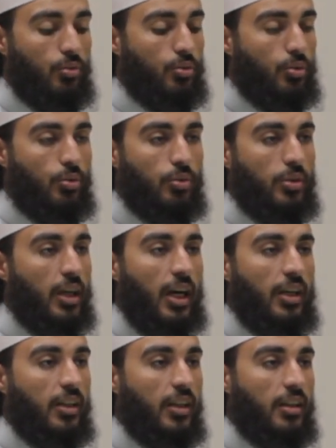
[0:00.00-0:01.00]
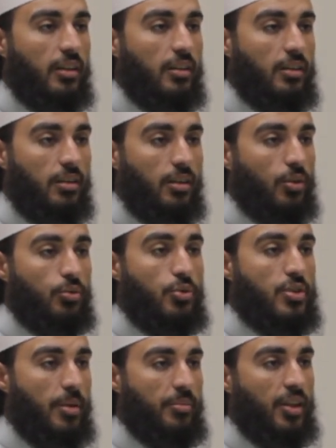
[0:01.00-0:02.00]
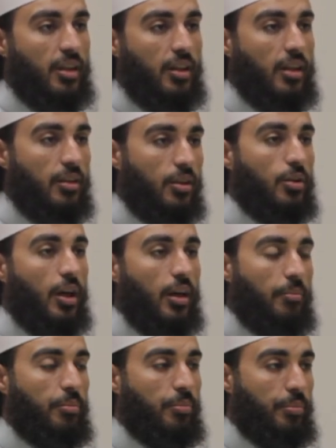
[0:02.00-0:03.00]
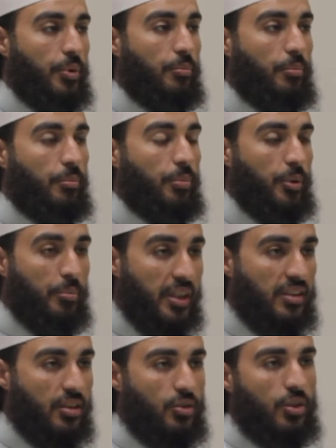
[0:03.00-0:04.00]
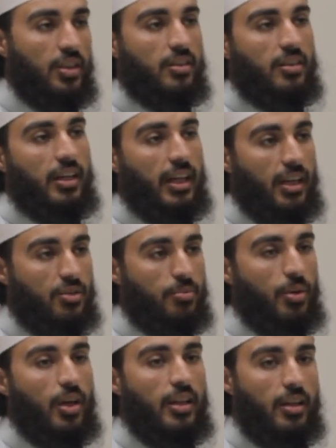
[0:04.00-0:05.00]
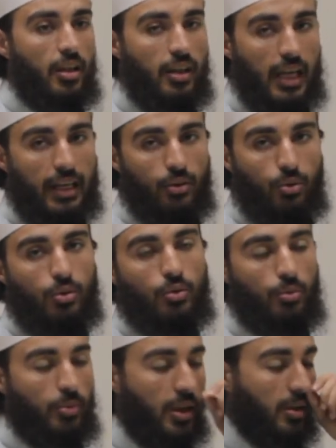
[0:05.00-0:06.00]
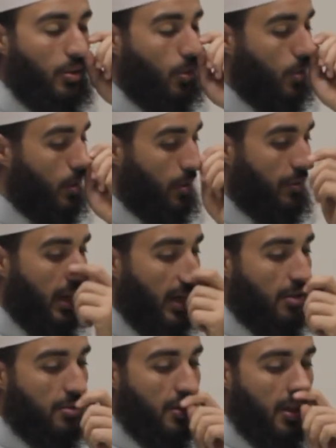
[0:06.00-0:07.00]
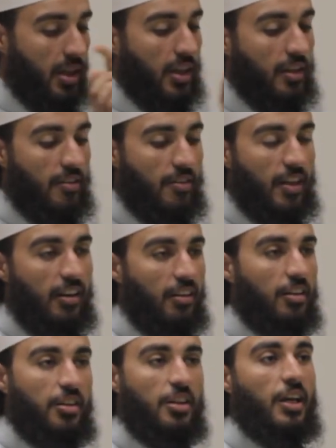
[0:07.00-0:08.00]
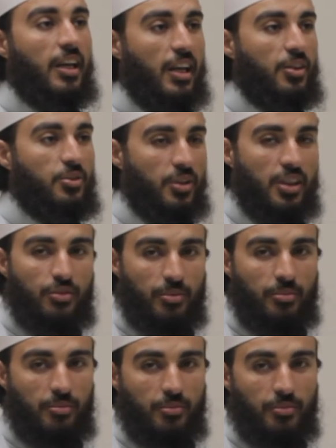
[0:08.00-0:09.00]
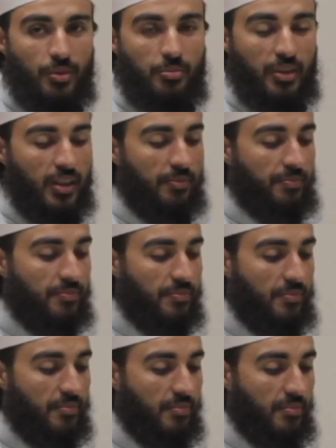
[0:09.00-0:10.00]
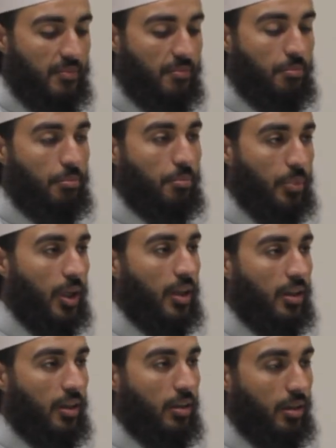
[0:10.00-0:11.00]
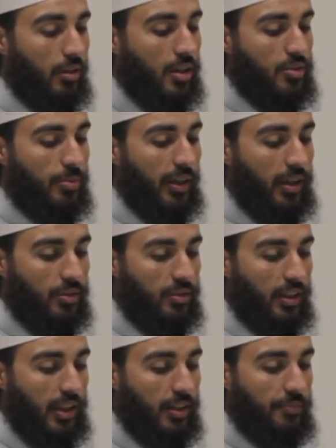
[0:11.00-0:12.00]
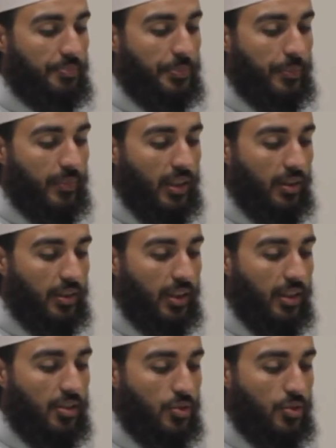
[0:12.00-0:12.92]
do the gardening, or do something, and you are permitted to enter the house by the landlord or by the owner of the house. Then you are allowed to eat from there by Allah subhanahu wa ta'ala. Okay,